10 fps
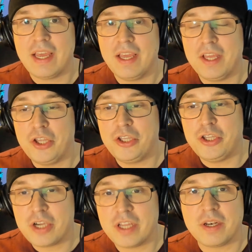
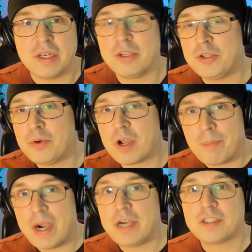you can do
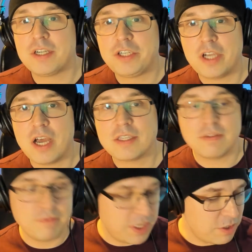comparison shots
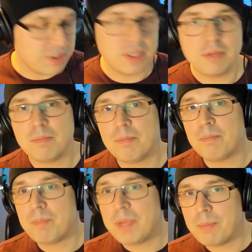and videos
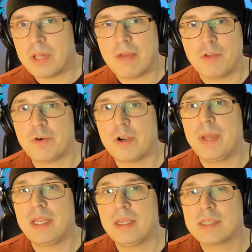and people have different
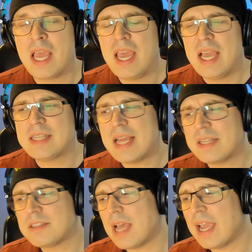opinions. It's
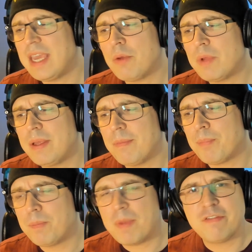not so, I can't really
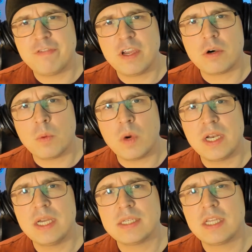put my finger on what
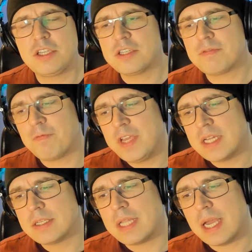it is. It just
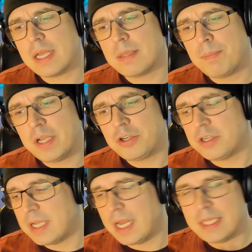feels like the
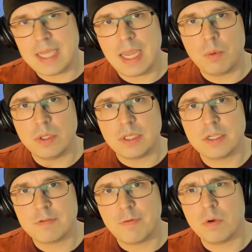pictures that I take with
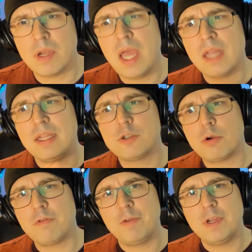this phone, they
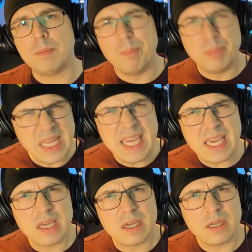sort of feel
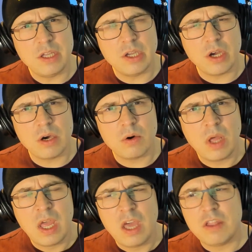bleak, you
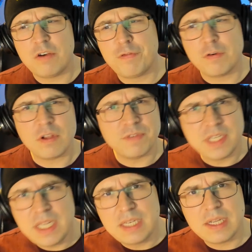know? They're full of
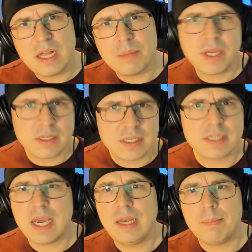detail because
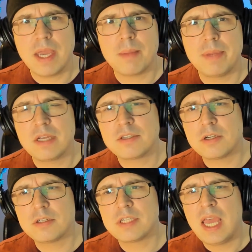it's 90 megapixels